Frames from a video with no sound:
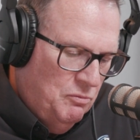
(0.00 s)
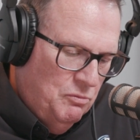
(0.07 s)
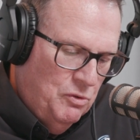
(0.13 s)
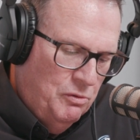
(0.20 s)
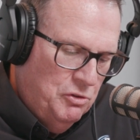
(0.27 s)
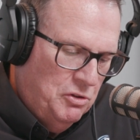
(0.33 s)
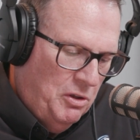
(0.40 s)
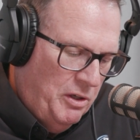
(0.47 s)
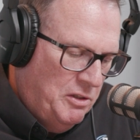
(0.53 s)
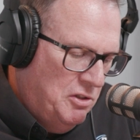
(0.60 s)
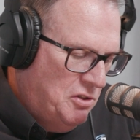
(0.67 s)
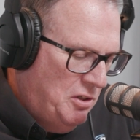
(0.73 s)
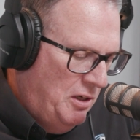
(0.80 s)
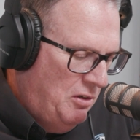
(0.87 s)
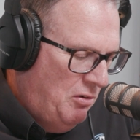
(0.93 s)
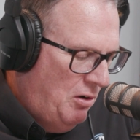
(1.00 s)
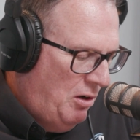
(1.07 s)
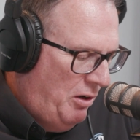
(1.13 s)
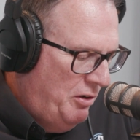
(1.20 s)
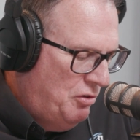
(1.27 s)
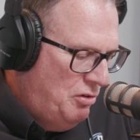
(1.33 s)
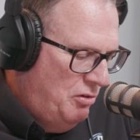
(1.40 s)
What would you like to say to
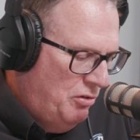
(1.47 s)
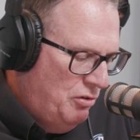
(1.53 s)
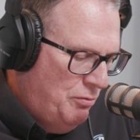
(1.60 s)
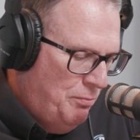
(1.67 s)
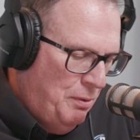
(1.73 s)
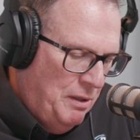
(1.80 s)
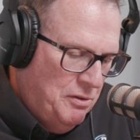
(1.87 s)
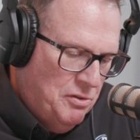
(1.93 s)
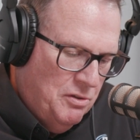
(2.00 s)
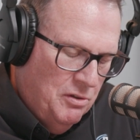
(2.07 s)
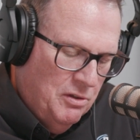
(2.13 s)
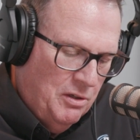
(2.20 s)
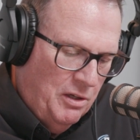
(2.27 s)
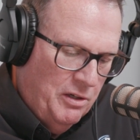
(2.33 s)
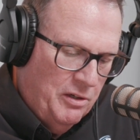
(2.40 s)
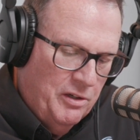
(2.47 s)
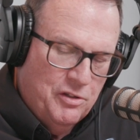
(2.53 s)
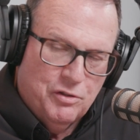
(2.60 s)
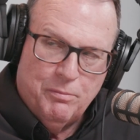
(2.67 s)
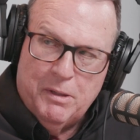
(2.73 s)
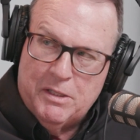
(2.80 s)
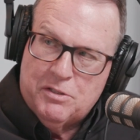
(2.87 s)
our listeners based on
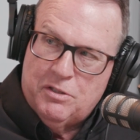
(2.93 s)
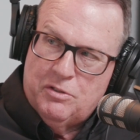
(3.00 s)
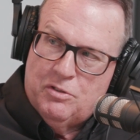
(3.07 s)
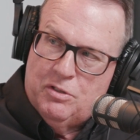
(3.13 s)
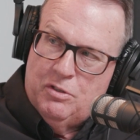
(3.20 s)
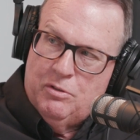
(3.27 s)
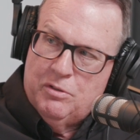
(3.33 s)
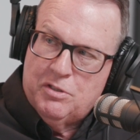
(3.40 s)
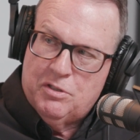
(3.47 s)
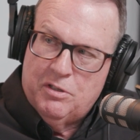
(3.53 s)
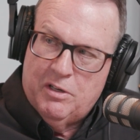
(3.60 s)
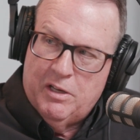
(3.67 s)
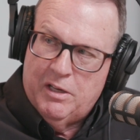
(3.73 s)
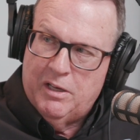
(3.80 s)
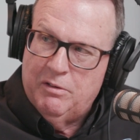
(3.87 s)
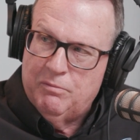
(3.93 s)
Larry's message to us today?